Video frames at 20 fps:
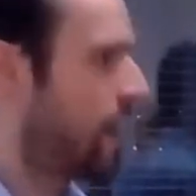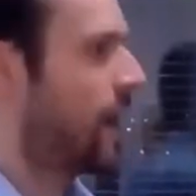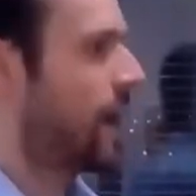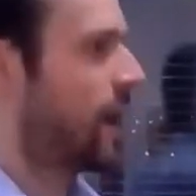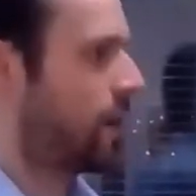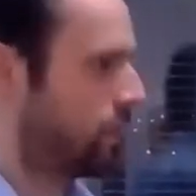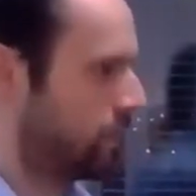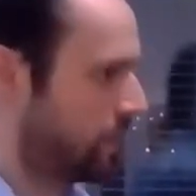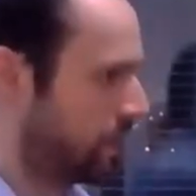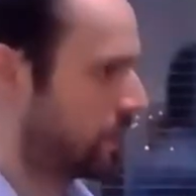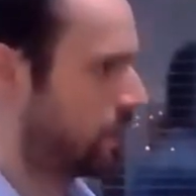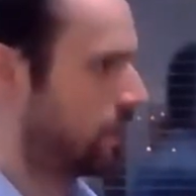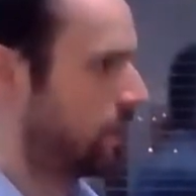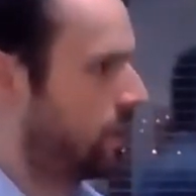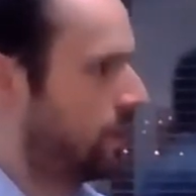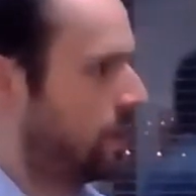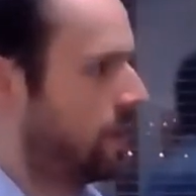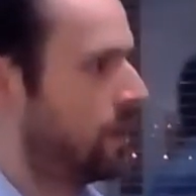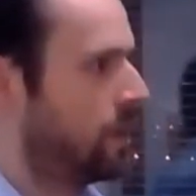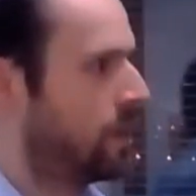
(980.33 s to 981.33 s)
how to
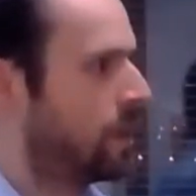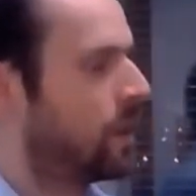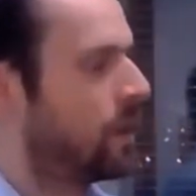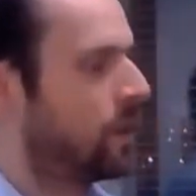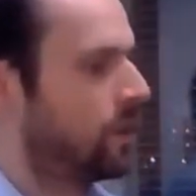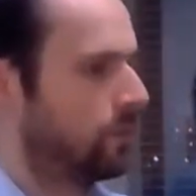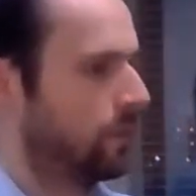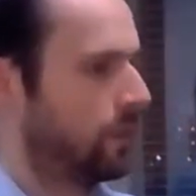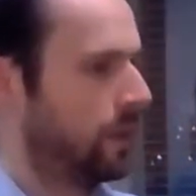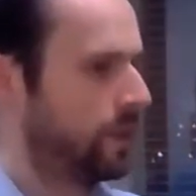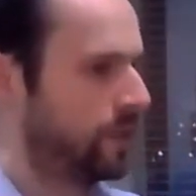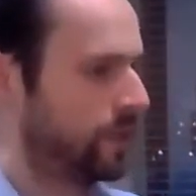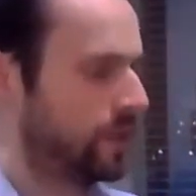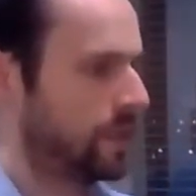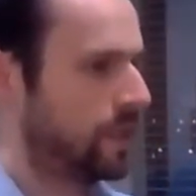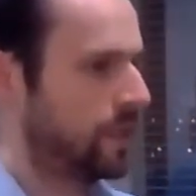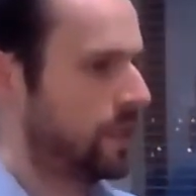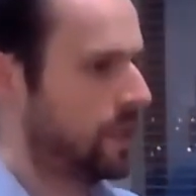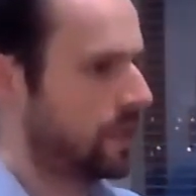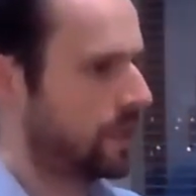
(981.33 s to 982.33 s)
study
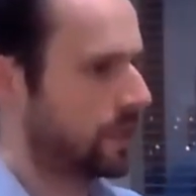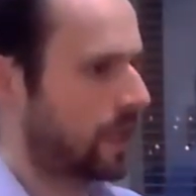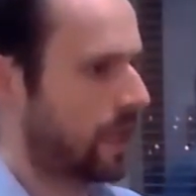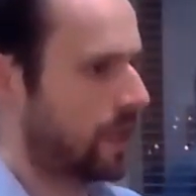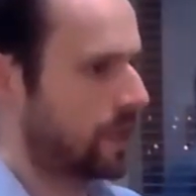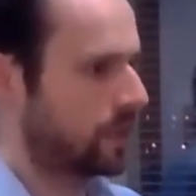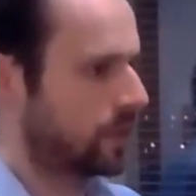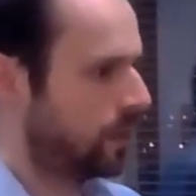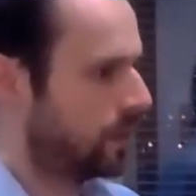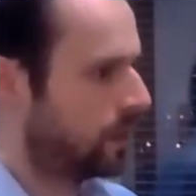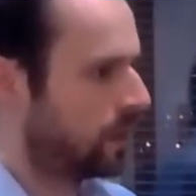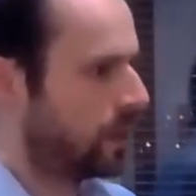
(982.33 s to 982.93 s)
religions these days,